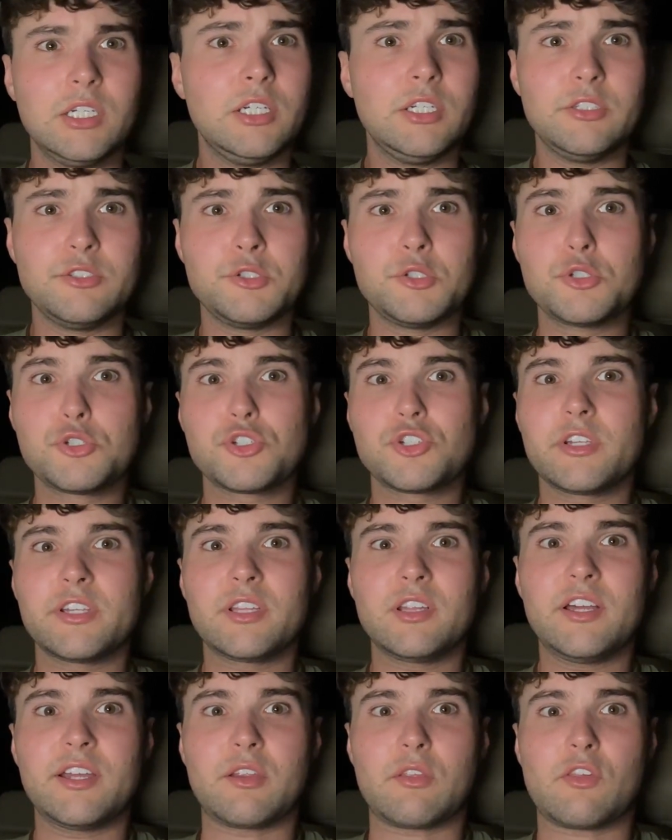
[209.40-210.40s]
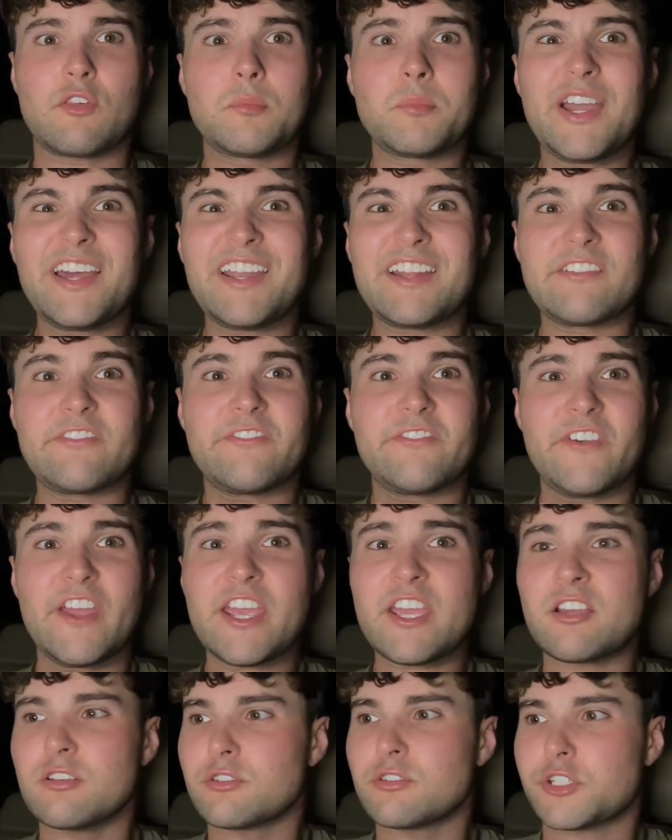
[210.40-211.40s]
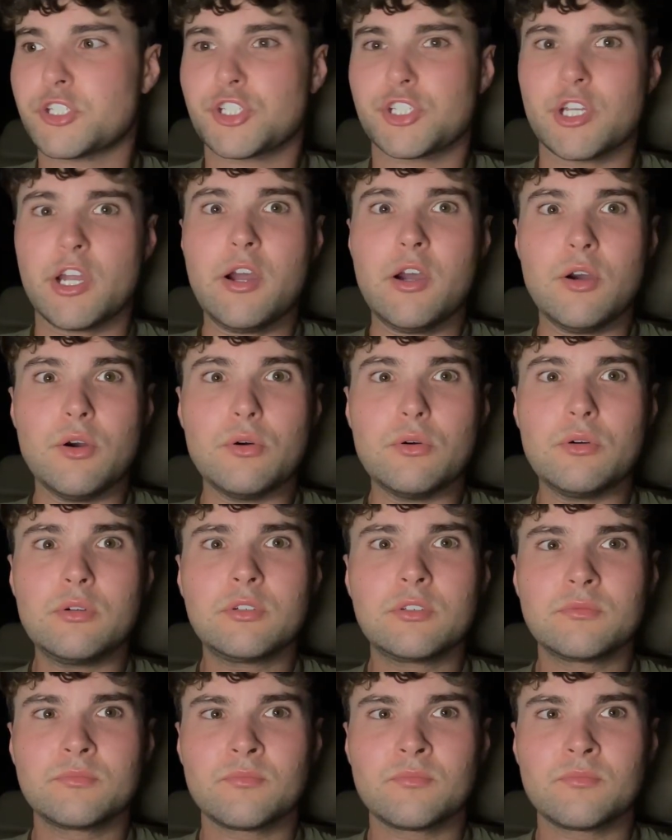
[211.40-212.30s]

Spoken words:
usually like some kind of fake show